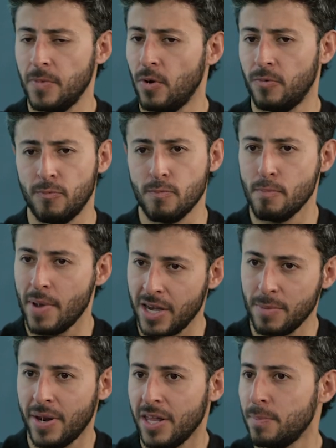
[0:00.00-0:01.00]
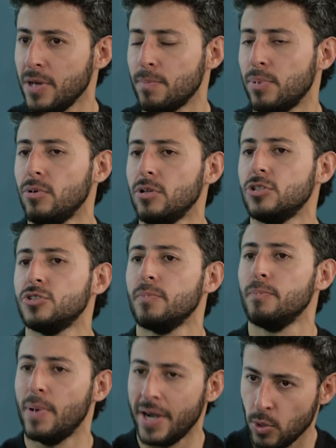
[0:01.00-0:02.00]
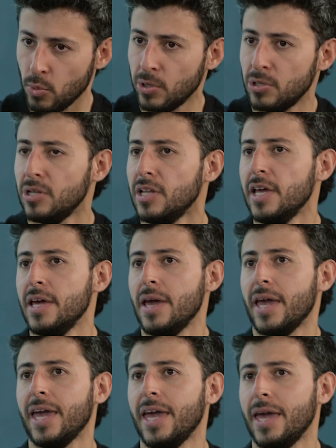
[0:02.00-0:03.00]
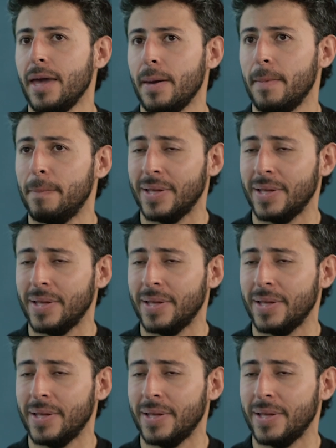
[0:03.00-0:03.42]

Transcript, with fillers: of many many people very well uh,